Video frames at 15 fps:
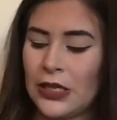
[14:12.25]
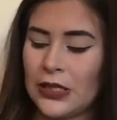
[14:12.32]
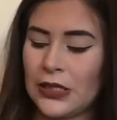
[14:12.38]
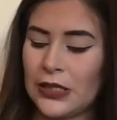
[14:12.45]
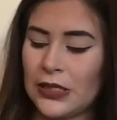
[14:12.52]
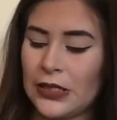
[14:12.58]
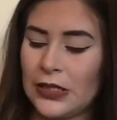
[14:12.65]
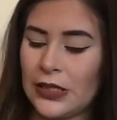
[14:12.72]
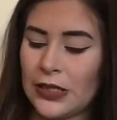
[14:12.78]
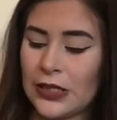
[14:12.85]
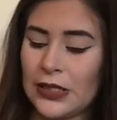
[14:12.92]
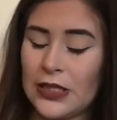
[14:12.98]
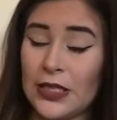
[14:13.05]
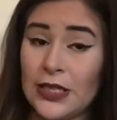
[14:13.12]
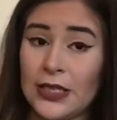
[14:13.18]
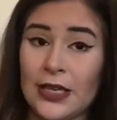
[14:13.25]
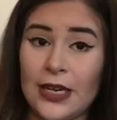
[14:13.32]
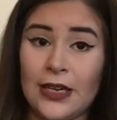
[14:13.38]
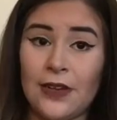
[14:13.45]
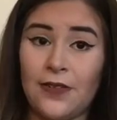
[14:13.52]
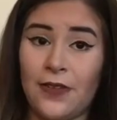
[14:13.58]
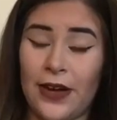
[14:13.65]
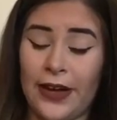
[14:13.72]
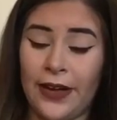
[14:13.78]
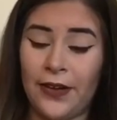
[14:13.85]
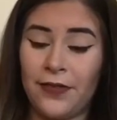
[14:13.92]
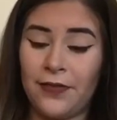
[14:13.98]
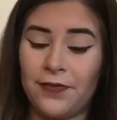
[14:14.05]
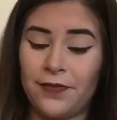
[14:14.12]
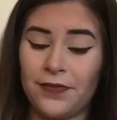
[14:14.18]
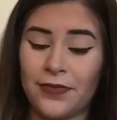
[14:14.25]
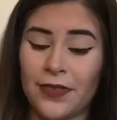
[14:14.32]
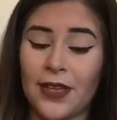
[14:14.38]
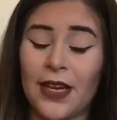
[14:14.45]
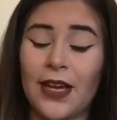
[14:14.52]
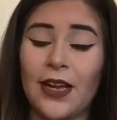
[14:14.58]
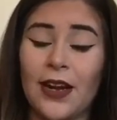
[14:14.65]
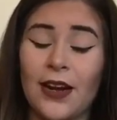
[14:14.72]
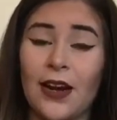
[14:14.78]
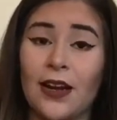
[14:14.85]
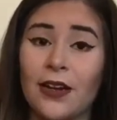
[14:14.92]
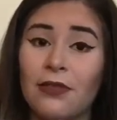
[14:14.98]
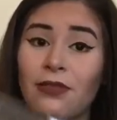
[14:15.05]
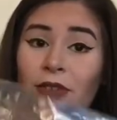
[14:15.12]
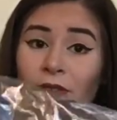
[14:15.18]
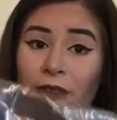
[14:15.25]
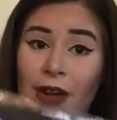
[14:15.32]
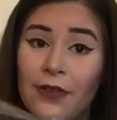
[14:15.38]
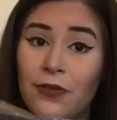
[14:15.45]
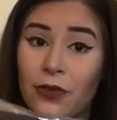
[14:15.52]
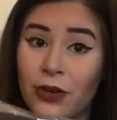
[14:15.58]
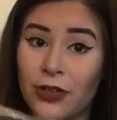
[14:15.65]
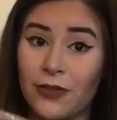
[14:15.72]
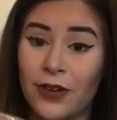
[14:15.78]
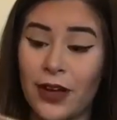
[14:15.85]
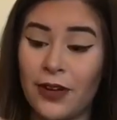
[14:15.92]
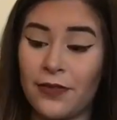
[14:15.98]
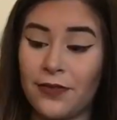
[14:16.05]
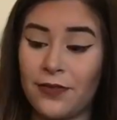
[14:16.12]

$16.95 and I got it for $5.45.